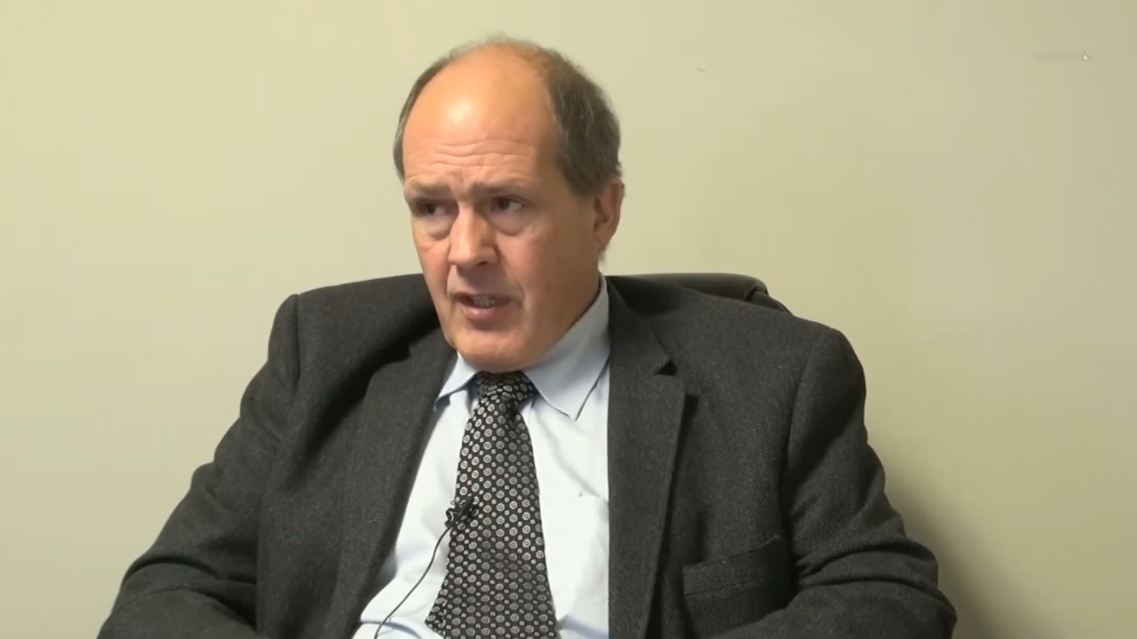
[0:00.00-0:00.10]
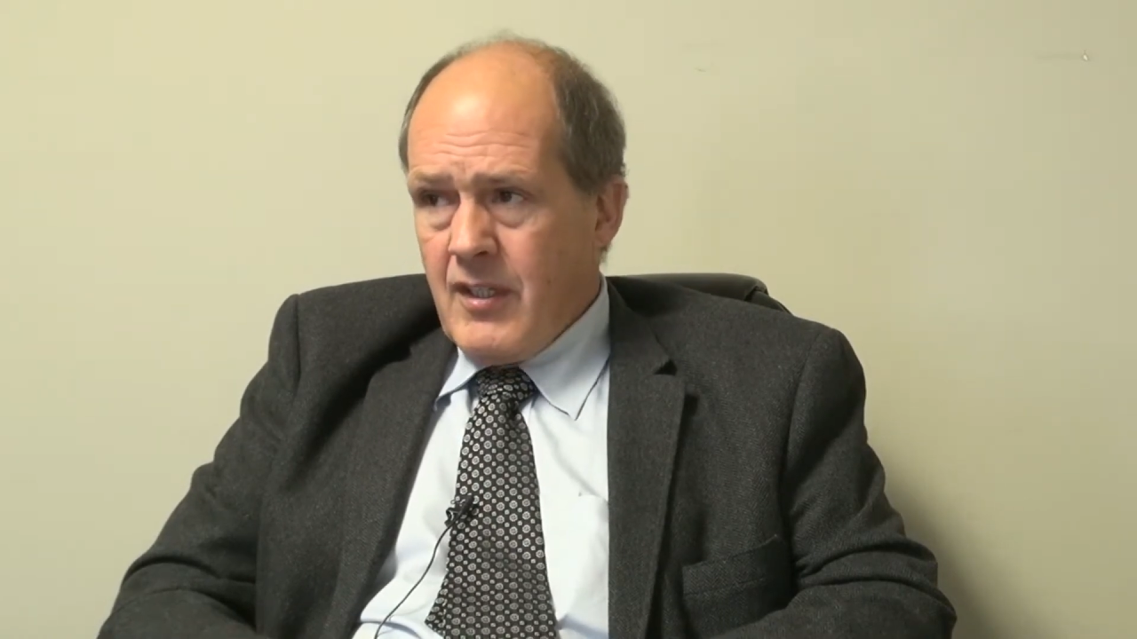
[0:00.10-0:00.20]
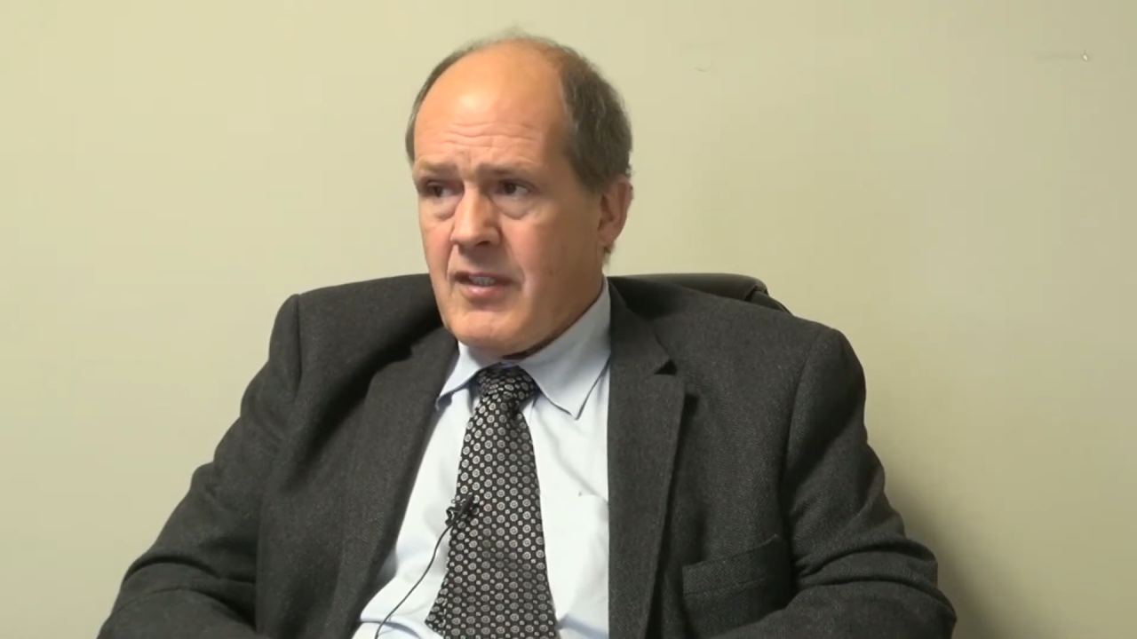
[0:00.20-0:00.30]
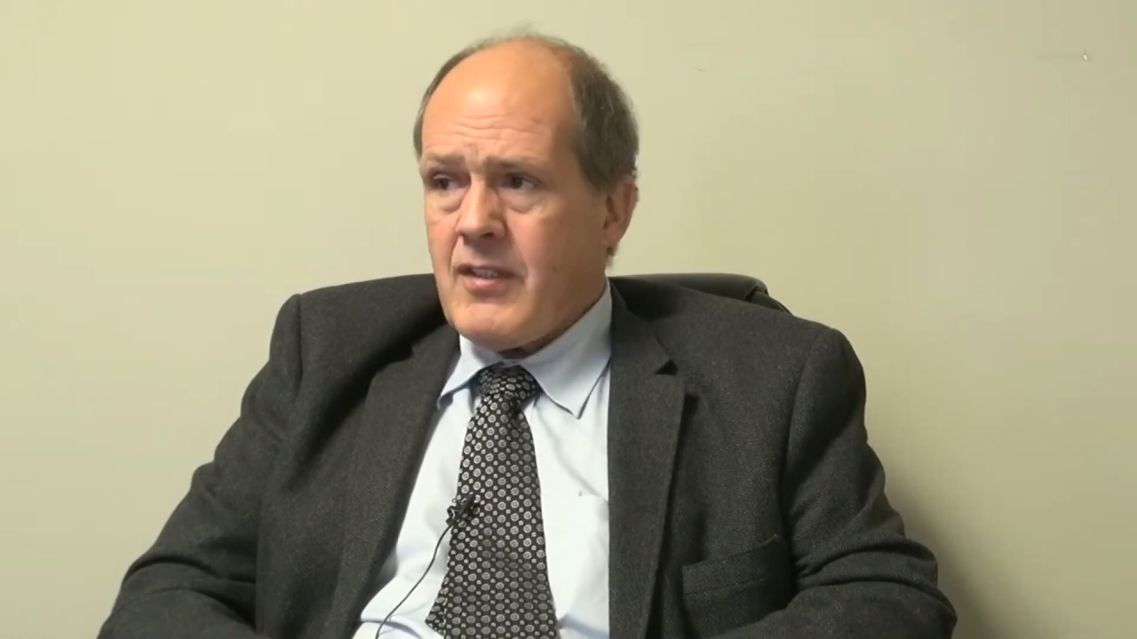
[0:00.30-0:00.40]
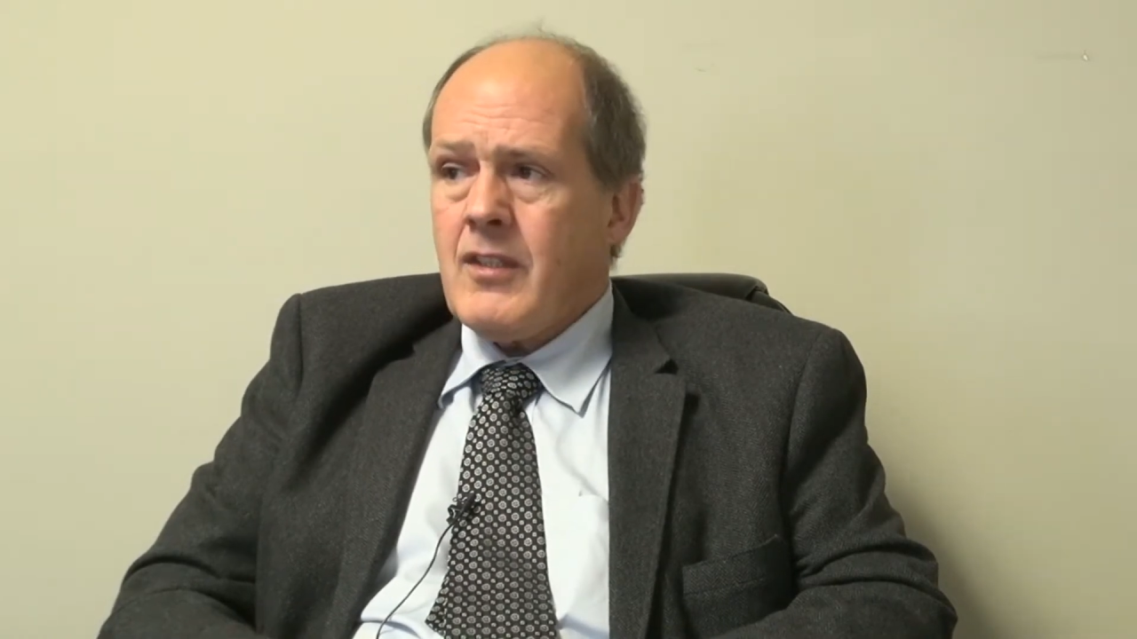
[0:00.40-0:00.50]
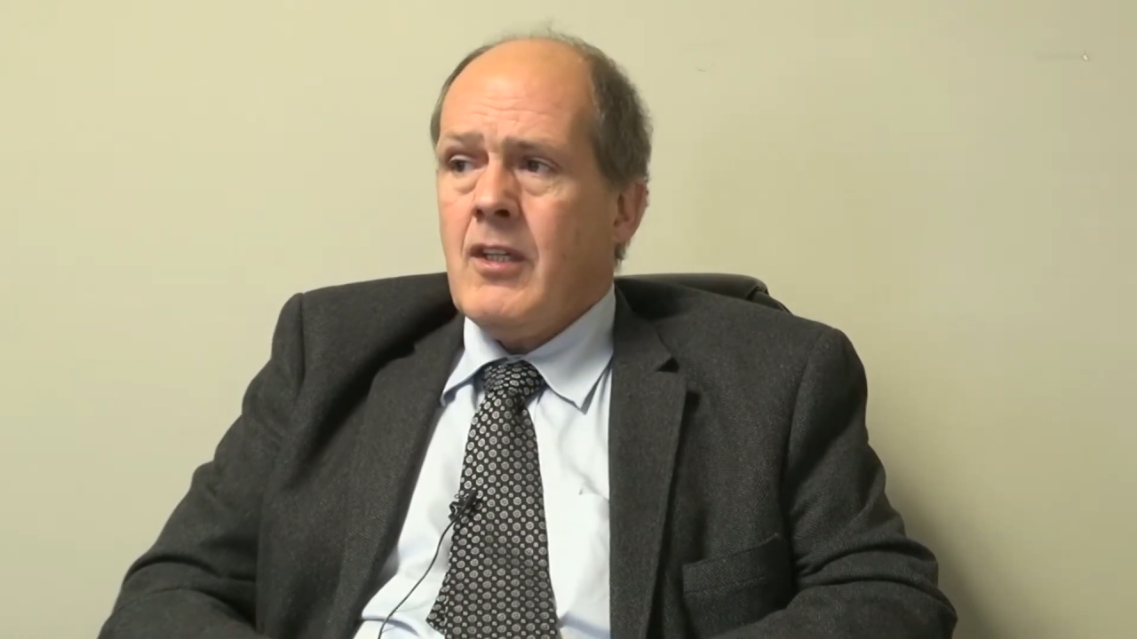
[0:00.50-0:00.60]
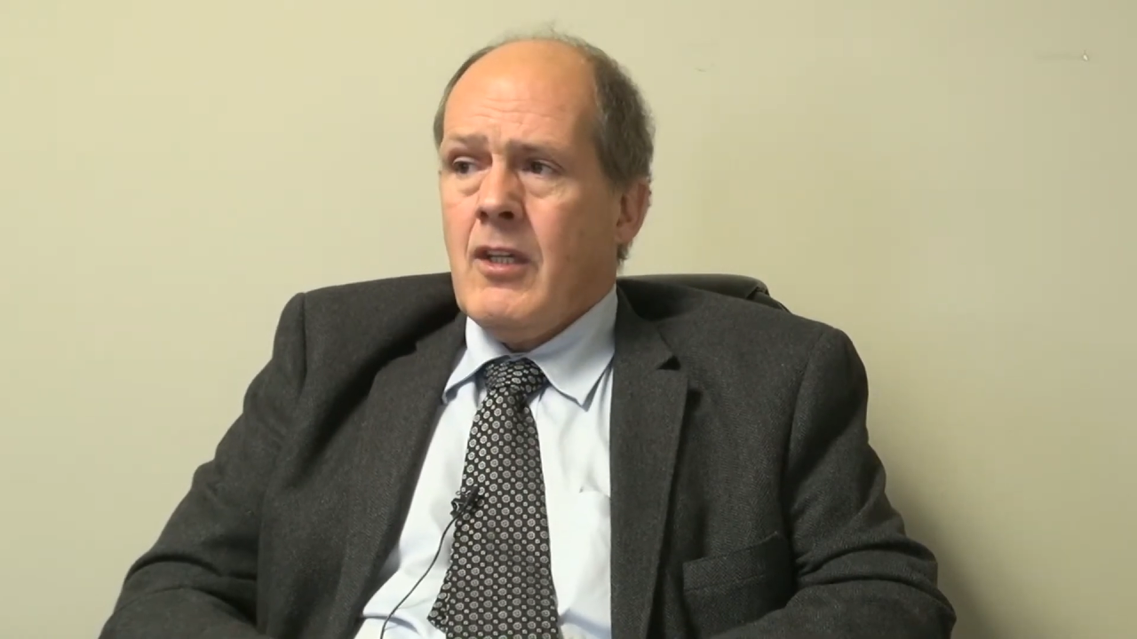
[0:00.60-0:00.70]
this